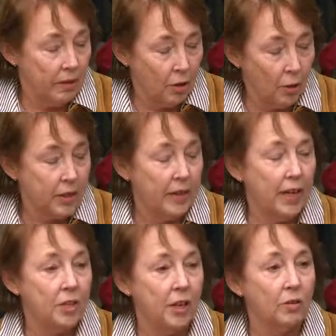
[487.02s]
Dorothy Day
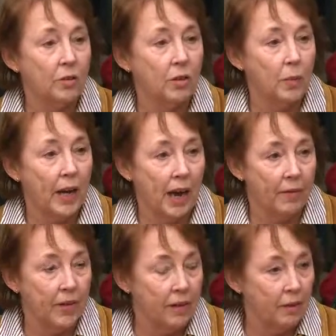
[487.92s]
Shelter. We have
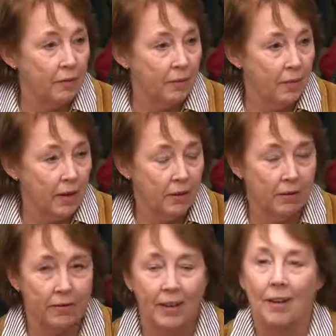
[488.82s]
an
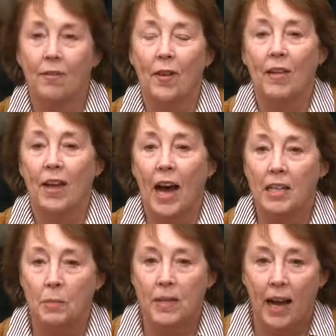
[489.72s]
interfaith
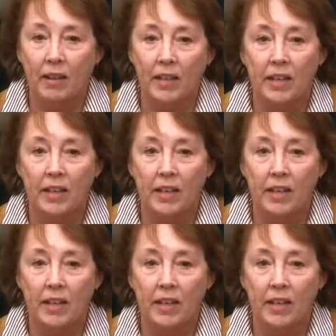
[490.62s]
hospitality